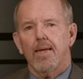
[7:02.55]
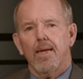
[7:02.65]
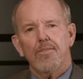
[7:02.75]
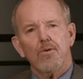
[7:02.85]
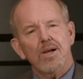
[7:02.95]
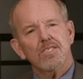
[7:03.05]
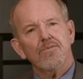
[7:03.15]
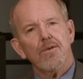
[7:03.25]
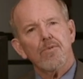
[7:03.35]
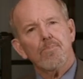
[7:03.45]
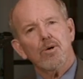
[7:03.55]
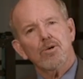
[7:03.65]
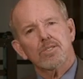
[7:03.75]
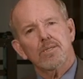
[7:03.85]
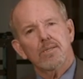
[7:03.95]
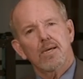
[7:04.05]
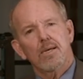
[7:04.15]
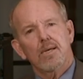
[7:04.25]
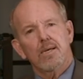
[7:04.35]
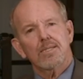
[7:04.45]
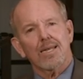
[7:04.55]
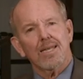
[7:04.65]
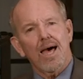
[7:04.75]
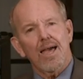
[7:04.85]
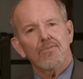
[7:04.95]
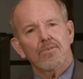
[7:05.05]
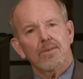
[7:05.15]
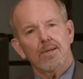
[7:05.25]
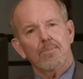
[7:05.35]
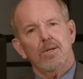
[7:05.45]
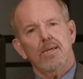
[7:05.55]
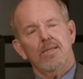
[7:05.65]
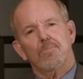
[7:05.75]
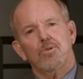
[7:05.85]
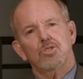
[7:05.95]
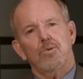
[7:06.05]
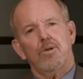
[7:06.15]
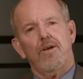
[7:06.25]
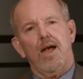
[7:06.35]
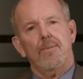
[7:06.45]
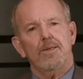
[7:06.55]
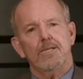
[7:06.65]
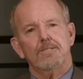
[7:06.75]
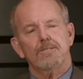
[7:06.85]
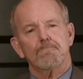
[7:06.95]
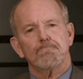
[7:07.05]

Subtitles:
and the rights of every person to life, liberty, and the pursuit of happiness.